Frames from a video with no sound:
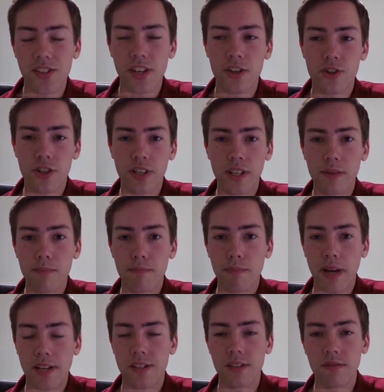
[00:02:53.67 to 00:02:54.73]
essentially a
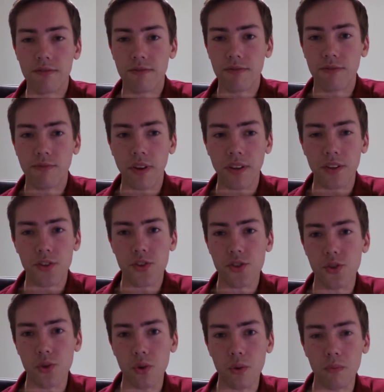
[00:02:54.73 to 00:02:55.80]
massive
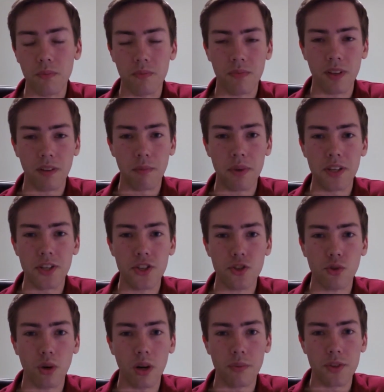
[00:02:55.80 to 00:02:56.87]
thunderstorm. They've been
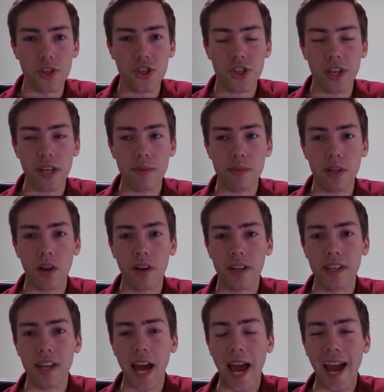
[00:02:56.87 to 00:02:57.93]
described as shaped
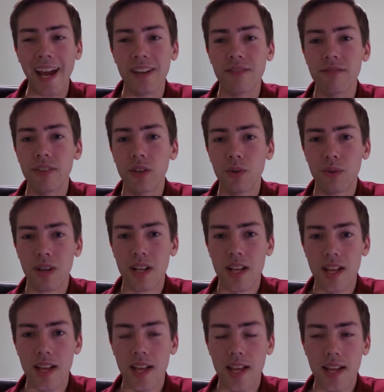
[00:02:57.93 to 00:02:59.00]
like an anvil,
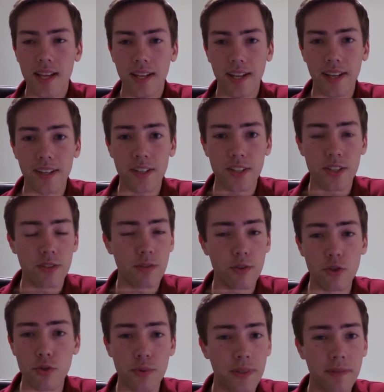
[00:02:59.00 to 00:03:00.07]
and
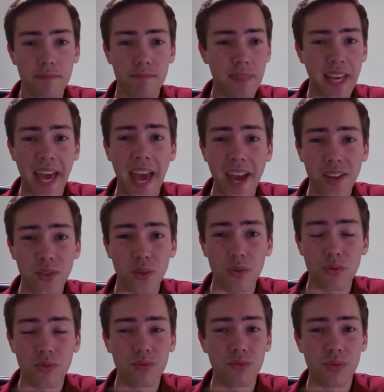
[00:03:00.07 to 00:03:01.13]
you
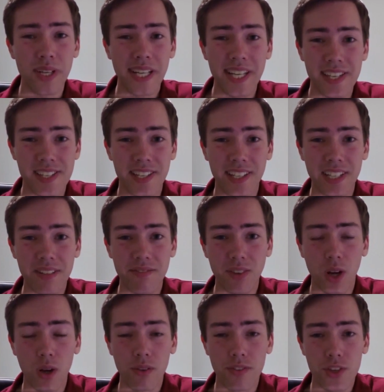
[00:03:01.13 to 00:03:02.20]
cannot realistically
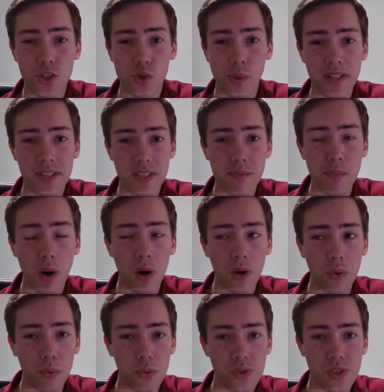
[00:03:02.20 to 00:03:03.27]
fly 20
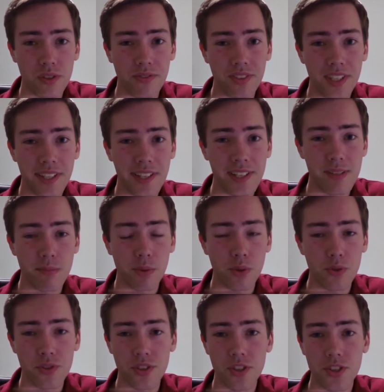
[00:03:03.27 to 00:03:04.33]
miles of these
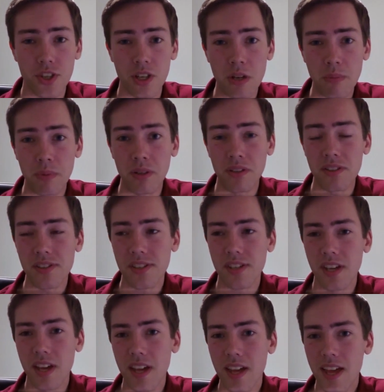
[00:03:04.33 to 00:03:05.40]
because the
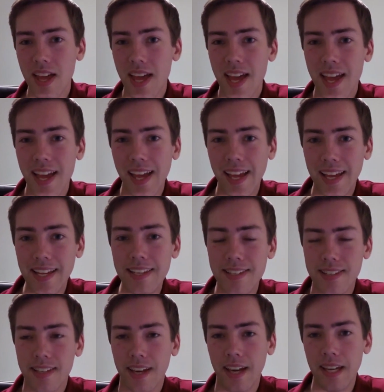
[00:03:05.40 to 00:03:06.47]
turbulence
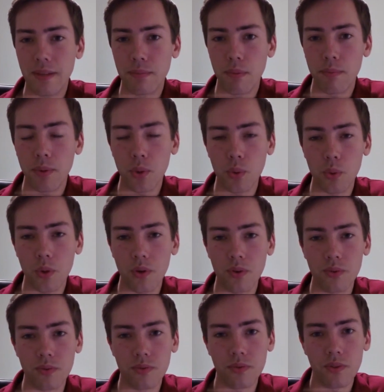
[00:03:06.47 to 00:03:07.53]
is capable
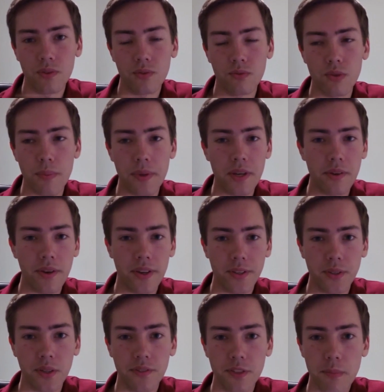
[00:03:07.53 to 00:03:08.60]
of ripping your
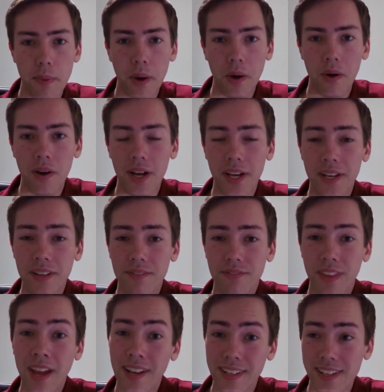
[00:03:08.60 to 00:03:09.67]
aircraft apart, and
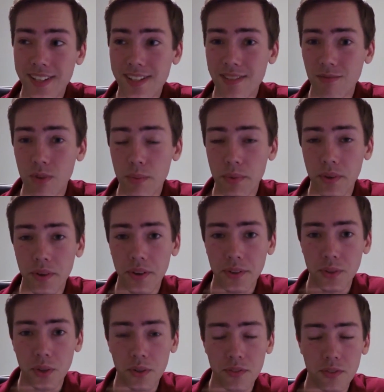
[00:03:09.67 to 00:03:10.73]
if that doesn't rip your
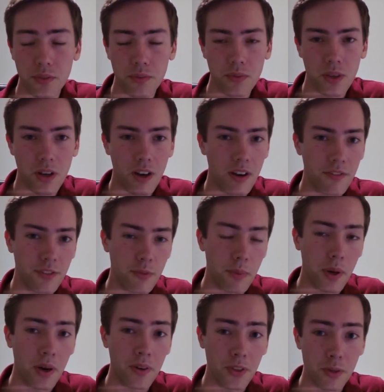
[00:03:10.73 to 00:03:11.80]
aircraft
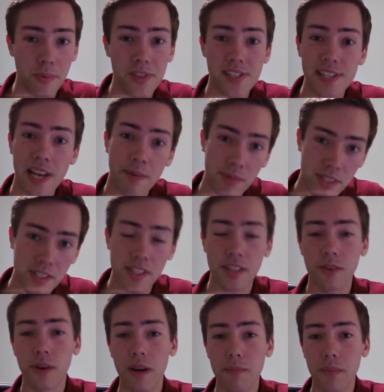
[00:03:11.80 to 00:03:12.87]
apart, you'll be slammed
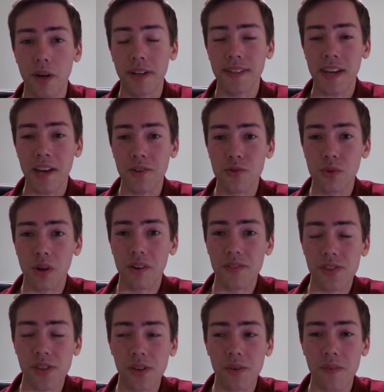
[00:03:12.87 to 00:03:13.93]
into the ground by a
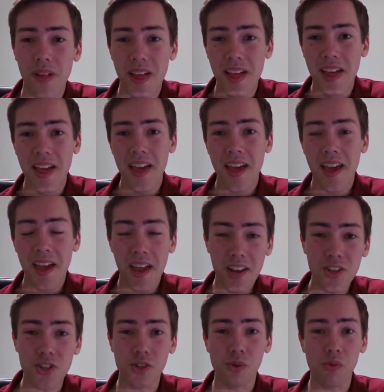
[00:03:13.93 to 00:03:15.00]
downdraft. So
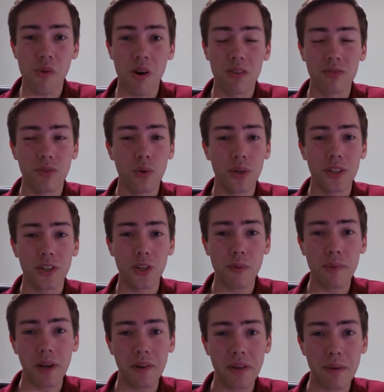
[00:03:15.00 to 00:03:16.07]
in short, avoid
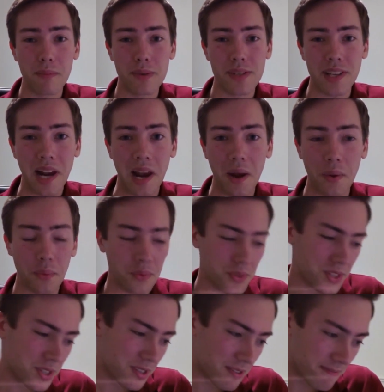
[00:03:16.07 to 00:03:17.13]
cumulonimbus
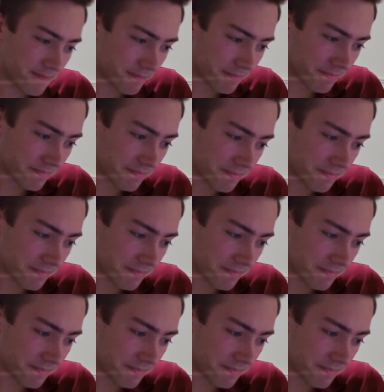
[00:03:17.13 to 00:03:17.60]
clouds.